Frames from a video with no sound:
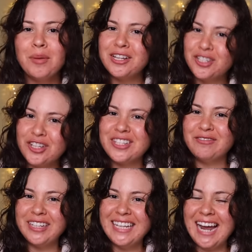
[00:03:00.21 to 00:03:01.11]
but it's
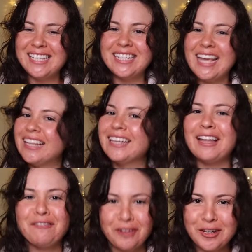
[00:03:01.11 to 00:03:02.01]
just really nice to take like
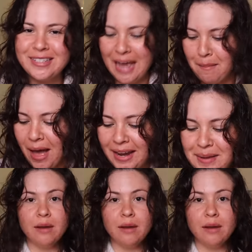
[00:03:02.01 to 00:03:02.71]
that first stab at it.